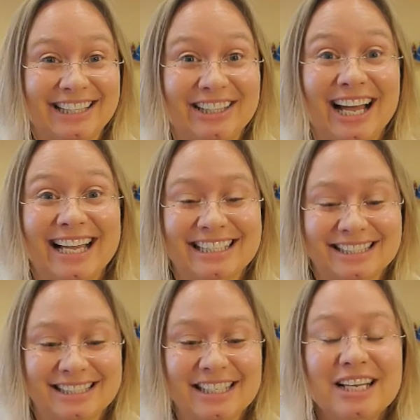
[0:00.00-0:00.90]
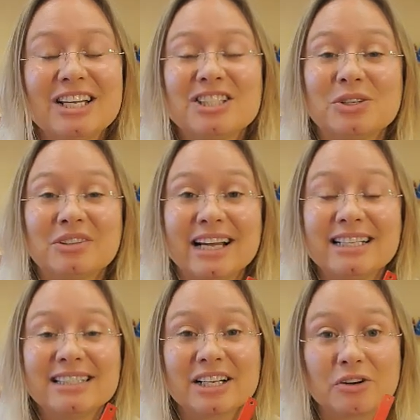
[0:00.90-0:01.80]
lines. So
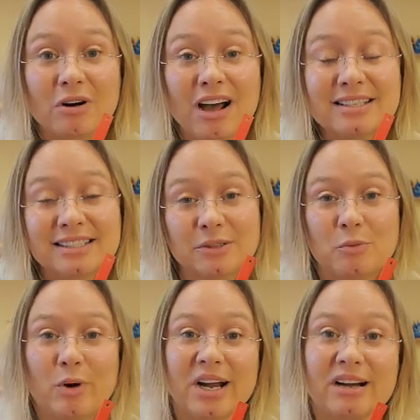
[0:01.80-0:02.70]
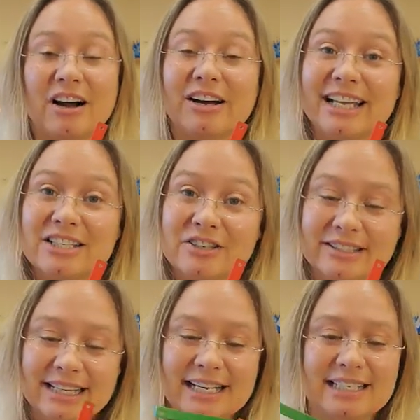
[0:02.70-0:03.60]
lines that cross somewhere are
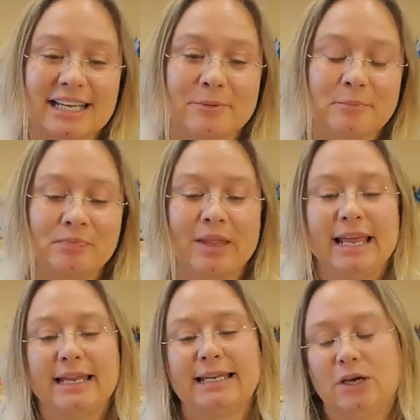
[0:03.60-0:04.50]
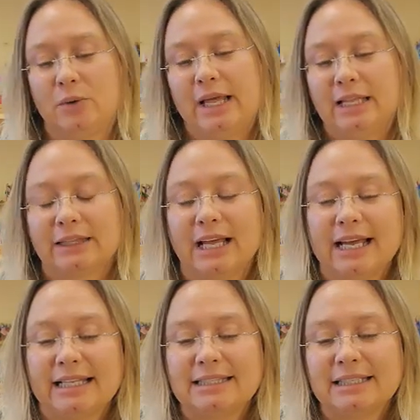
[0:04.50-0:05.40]
intersecting. Now,
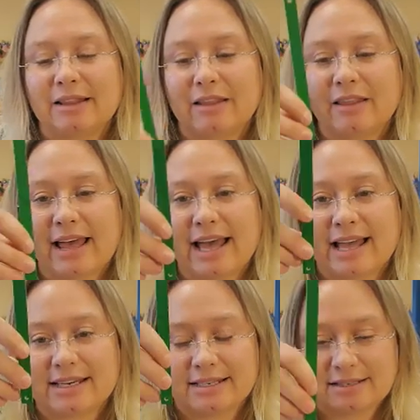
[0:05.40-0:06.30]
lines that